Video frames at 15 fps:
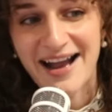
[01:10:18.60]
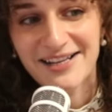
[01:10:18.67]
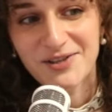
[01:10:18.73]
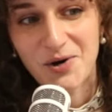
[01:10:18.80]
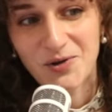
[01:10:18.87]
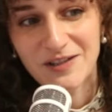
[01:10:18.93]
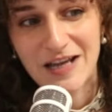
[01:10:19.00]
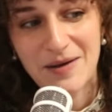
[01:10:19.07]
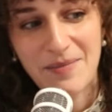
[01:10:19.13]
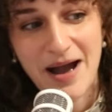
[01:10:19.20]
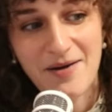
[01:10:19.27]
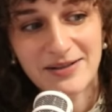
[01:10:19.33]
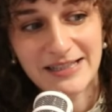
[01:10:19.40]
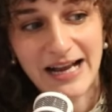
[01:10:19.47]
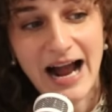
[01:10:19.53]
told him, I
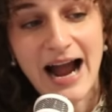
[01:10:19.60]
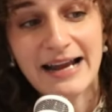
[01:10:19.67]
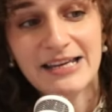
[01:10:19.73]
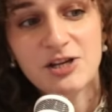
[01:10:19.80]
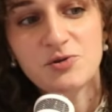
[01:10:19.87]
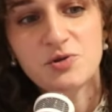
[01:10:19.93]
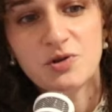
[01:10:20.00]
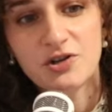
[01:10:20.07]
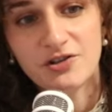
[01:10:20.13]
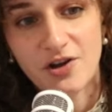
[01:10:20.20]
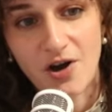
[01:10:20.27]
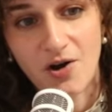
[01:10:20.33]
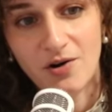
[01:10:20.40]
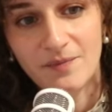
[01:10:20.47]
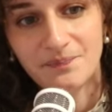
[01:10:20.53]
was like, I need you to
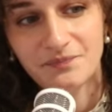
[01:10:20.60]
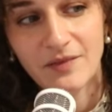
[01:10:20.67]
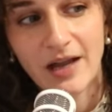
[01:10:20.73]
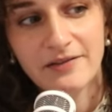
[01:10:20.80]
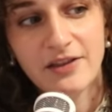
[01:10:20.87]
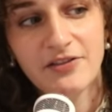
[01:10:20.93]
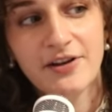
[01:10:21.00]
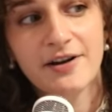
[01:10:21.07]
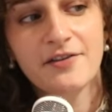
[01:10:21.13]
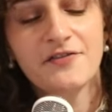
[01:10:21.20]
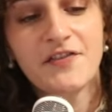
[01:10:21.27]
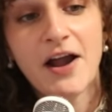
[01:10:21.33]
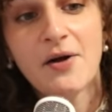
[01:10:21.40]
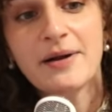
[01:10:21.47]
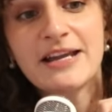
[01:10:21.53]
know that there are
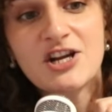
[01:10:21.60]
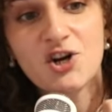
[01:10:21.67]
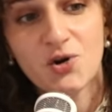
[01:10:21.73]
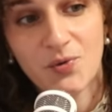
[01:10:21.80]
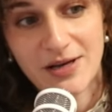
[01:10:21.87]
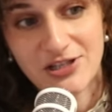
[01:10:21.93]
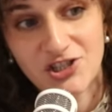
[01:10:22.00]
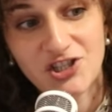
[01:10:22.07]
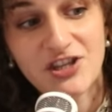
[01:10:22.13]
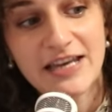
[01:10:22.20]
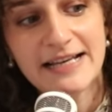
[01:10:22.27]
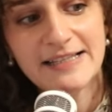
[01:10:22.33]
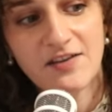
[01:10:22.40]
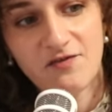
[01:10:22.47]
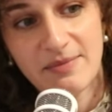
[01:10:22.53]
very cringe
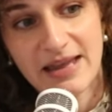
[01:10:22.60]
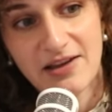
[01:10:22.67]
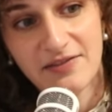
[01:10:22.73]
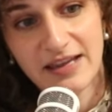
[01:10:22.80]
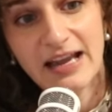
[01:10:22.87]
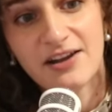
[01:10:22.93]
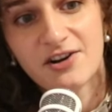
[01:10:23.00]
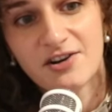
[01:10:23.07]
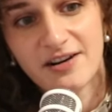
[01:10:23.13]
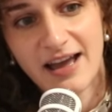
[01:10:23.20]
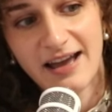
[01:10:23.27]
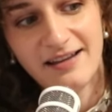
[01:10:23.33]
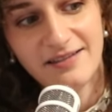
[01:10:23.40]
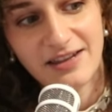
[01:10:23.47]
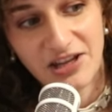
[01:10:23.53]
things of me on the
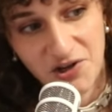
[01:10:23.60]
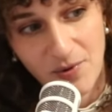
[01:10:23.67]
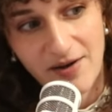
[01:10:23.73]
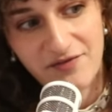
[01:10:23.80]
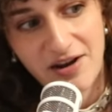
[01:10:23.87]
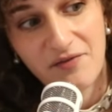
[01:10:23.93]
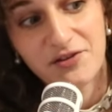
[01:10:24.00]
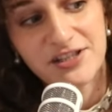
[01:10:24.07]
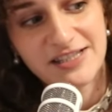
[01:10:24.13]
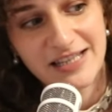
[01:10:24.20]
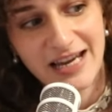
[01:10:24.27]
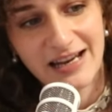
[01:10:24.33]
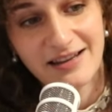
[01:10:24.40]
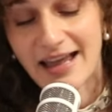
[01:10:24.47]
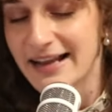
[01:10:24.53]
internet that you have never
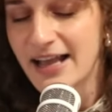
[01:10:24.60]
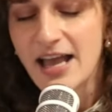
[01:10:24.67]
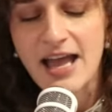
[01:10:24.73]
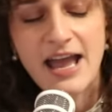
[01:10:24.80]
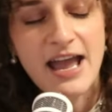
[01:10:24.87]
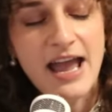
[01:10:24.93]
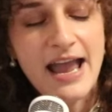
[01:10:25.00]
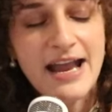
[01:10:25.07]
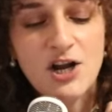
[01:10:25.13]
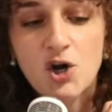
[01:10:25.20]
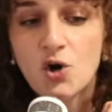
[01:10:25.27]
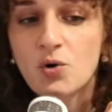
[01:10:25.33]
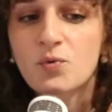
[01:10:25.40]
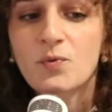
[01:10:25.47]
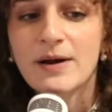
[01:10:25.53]
seen. Like
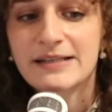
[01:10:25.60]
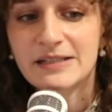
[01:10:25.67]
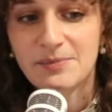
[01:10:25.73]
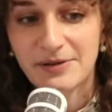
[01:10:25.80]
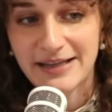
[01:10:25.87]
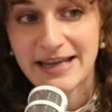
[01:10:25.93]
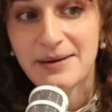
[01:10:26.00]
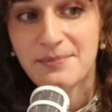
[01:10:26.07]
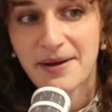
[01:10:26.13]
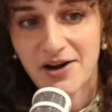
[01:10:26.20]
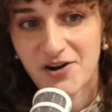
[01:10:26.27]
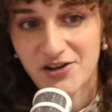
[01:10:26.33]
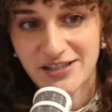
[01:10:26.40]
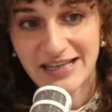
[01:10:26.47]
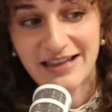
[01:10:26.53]
incredibly
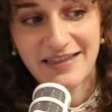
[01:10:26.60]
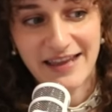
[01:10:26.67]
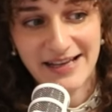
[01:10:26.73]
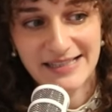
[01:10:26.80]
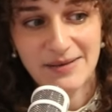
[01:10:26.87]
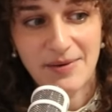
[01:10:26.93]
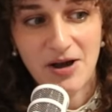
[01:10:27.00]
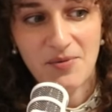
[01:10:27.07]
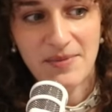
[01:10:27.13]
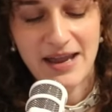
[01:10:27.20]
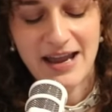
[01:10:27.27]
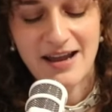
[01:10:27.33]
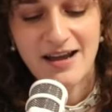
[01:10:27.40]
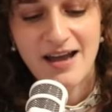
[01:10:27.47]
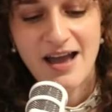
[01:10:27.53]
embarrassing things about me